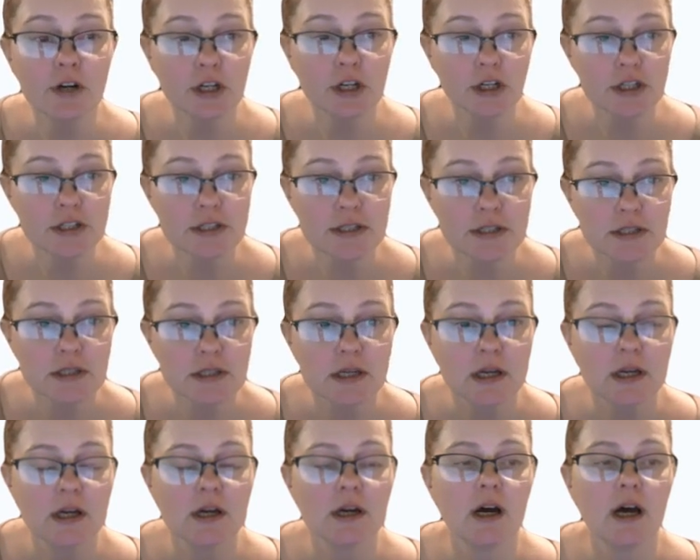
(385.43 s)
first,
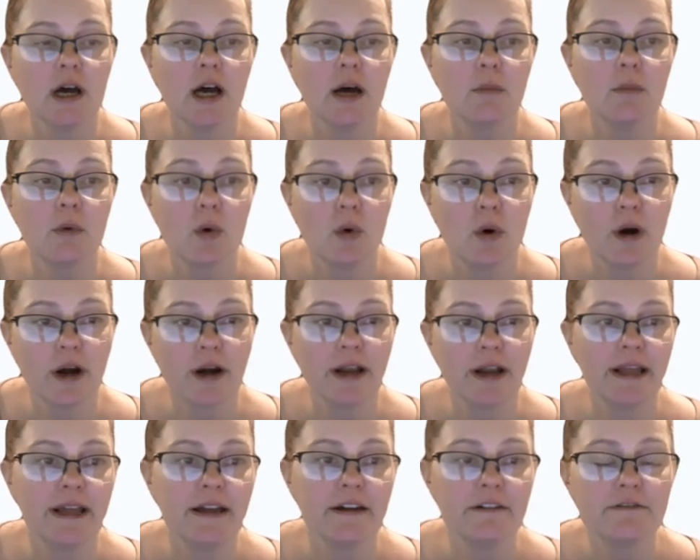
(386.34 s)
or
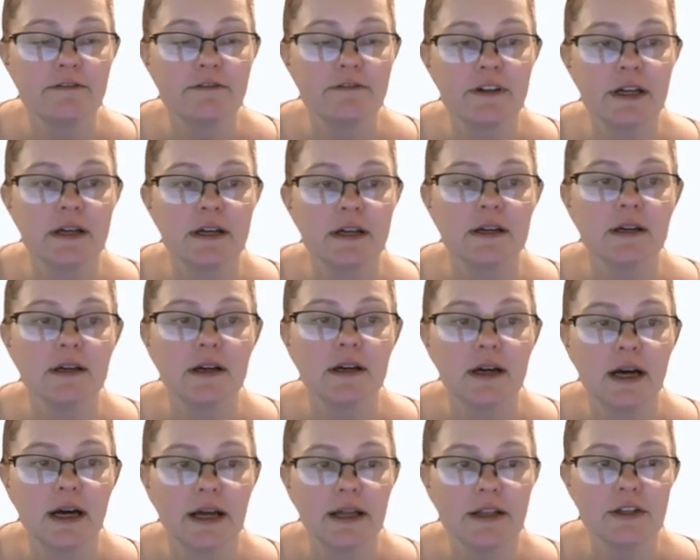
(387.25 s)
if
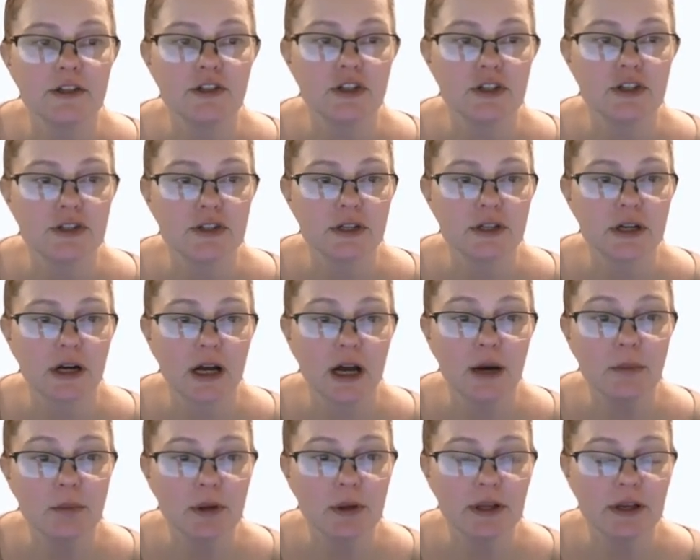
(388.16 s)
just a
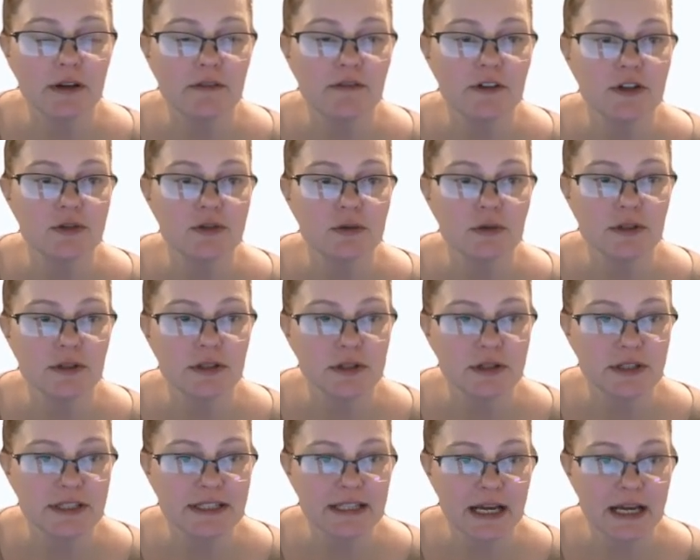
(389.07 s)
couple individuals
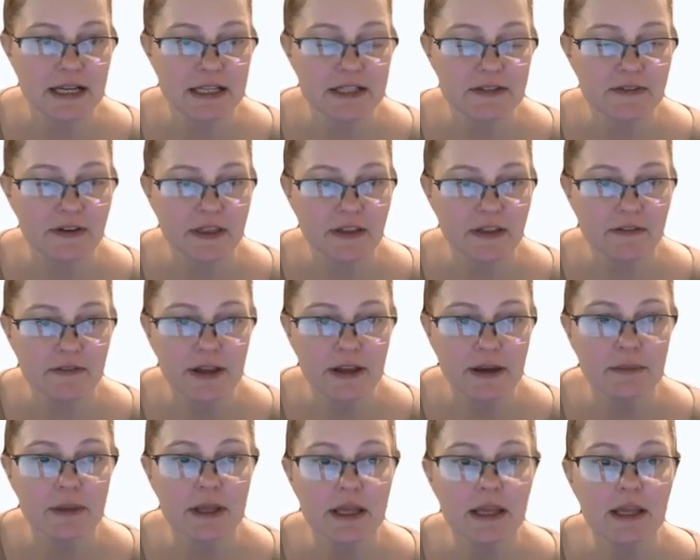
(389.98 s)
could satisfy the
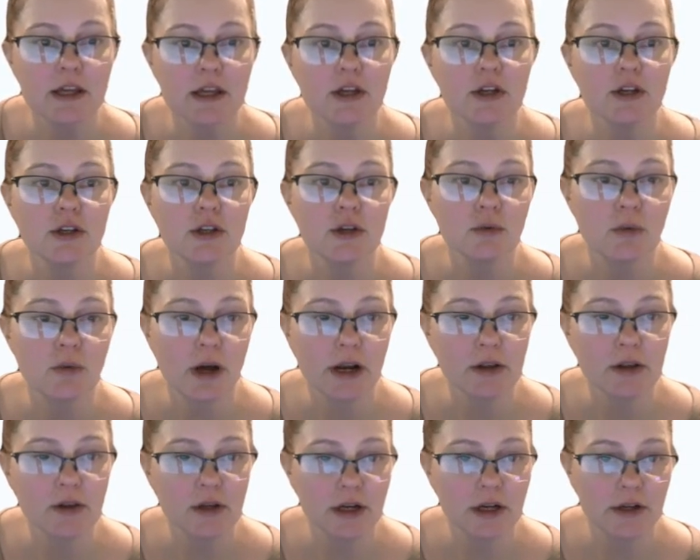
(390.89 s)
family, you'll want
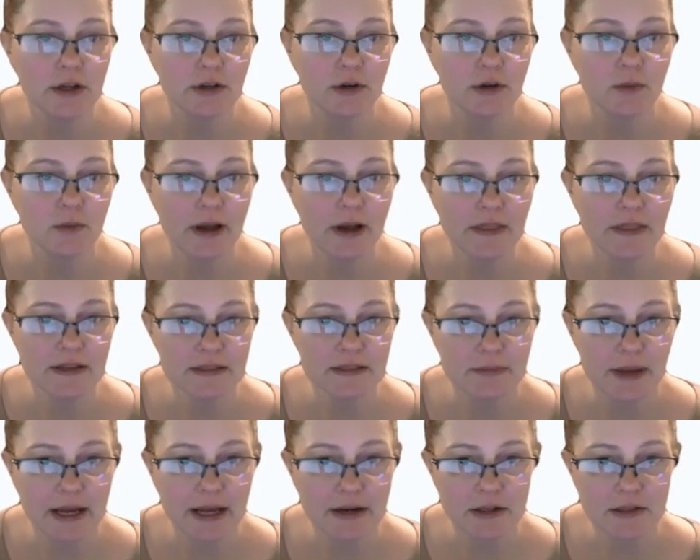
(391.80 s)
to look under why this
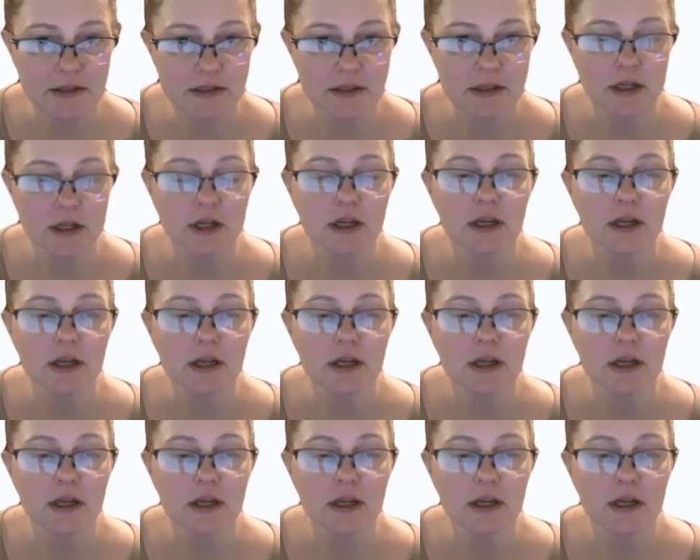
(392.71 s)
matters.